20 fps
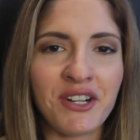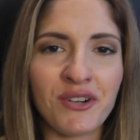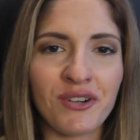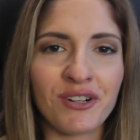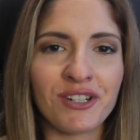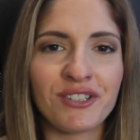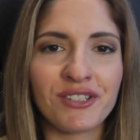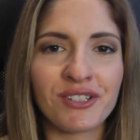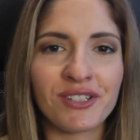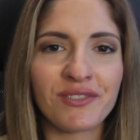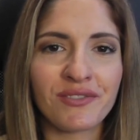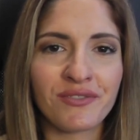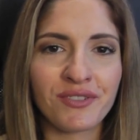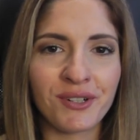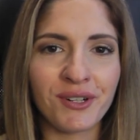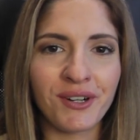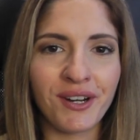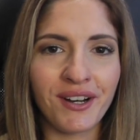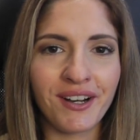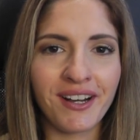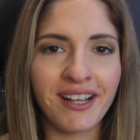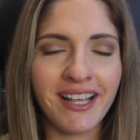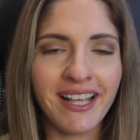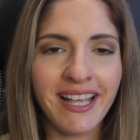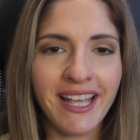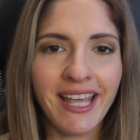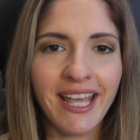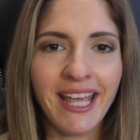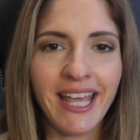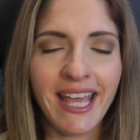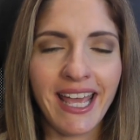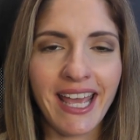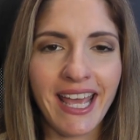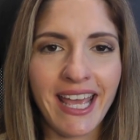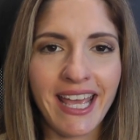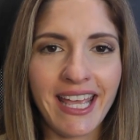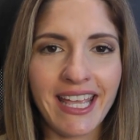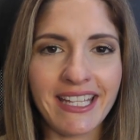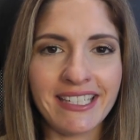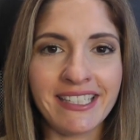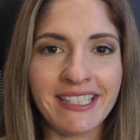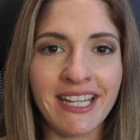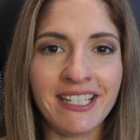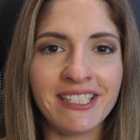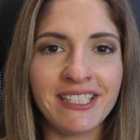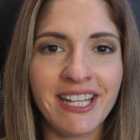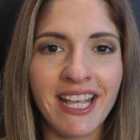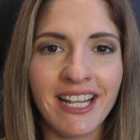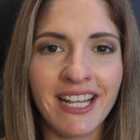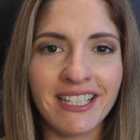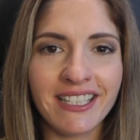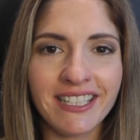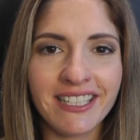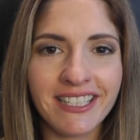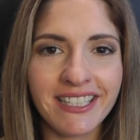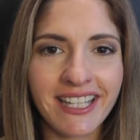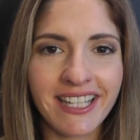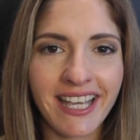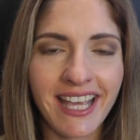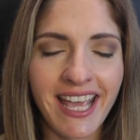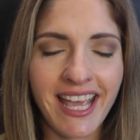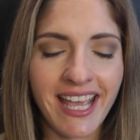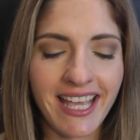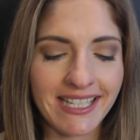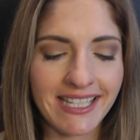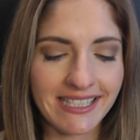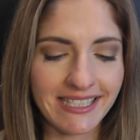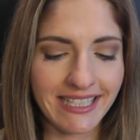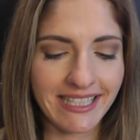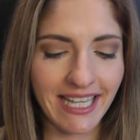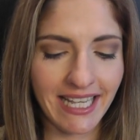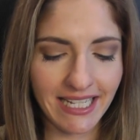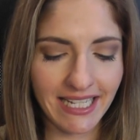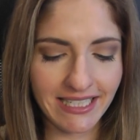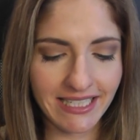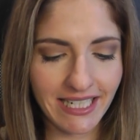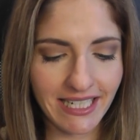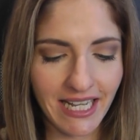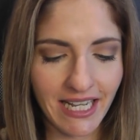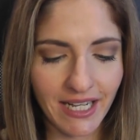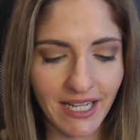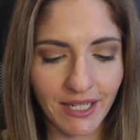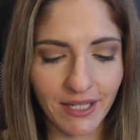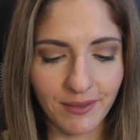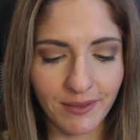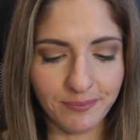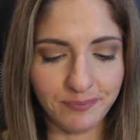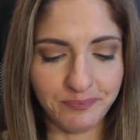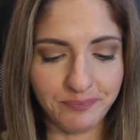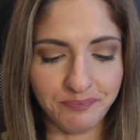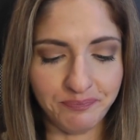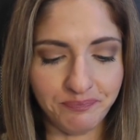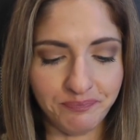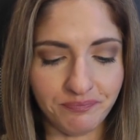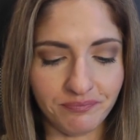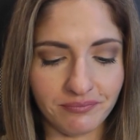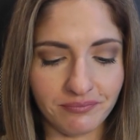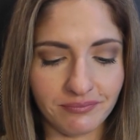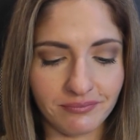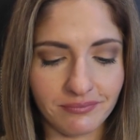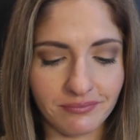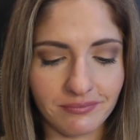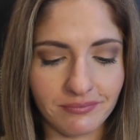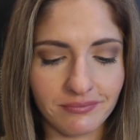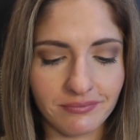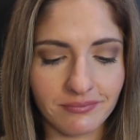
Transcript: gorgeous for a day-to-day -day look and that um,